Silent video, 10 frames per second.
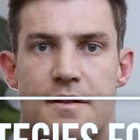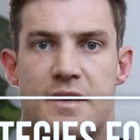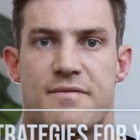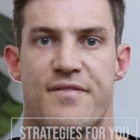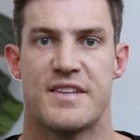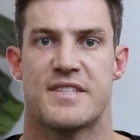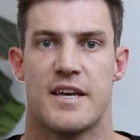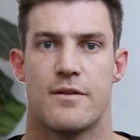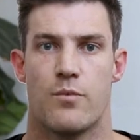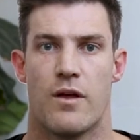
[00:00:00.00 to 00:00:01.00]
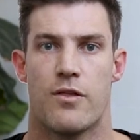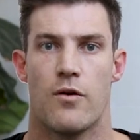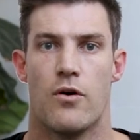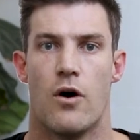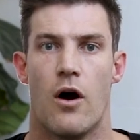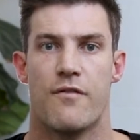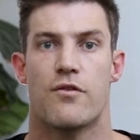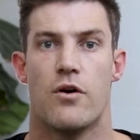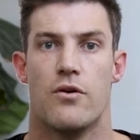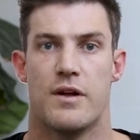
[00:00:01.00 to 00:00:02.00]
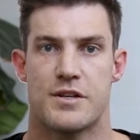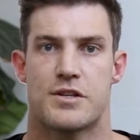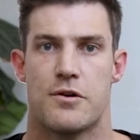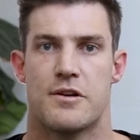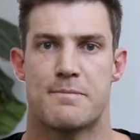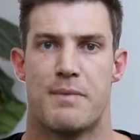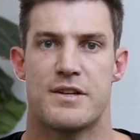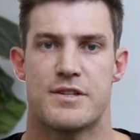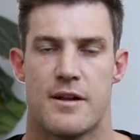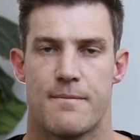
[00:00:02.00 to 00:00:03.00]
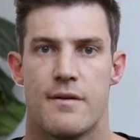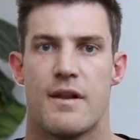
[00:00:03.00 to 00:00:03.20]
that this fits in with your overall insurance budget.